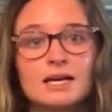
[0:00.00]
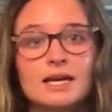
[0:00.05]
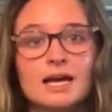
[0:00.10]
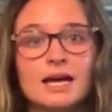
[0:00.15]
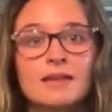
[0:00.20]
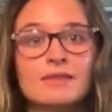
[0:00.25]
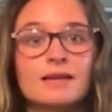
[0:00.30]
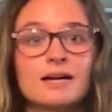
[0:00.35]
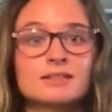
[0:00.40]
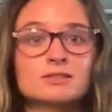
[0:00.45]

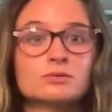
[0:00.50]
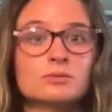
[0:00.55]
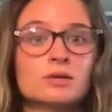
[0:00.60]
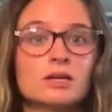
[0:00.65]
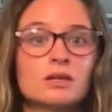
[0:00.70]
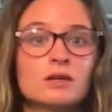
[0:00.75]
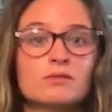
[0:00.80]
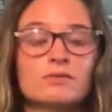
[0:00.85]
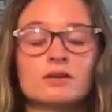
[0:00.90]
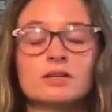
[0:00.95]
and that's one
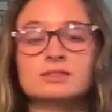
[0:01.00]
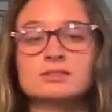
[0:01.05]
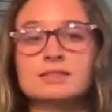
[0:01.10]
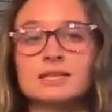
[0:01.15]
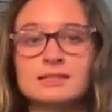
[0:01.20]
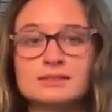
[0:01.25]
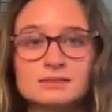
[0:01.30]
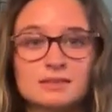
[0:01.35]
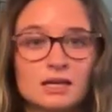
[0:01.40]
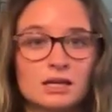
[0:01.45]
of the first
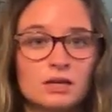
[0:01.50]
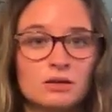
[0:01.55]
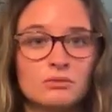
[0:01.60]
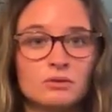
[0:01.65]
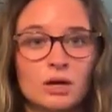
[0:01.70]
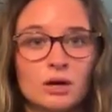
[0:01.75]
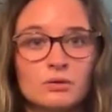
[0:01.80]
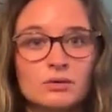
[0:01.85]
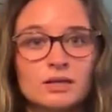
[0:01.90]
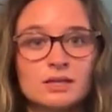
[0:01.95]
things that you
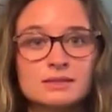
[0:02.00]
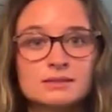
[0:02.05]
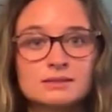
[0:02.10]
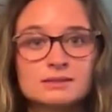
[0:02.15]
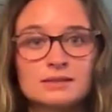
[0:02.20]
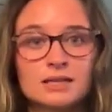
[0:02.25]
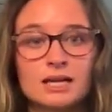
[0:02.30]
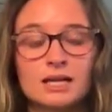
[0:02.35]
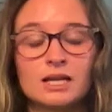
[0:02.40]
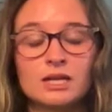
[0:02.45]

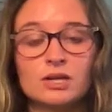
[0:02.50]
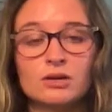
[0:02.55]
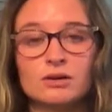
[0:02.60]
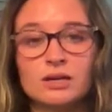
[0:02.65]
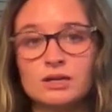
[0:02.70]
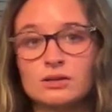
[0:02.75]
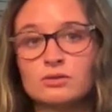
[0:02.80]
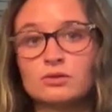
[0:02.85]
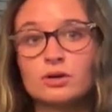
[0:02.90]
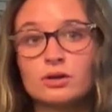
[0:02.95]
notice and you
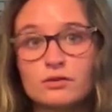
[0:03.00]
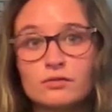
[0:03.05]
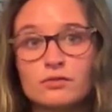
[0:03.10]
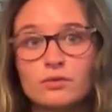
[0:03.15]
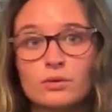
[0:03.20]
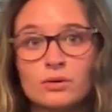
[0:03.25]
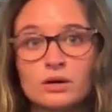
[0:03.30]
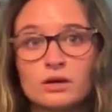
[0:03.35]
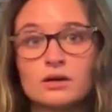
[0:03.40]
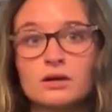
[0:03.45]
need to look
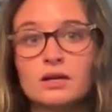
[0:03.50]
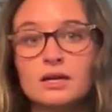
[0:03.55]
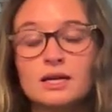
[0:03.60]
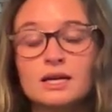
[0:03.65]
for,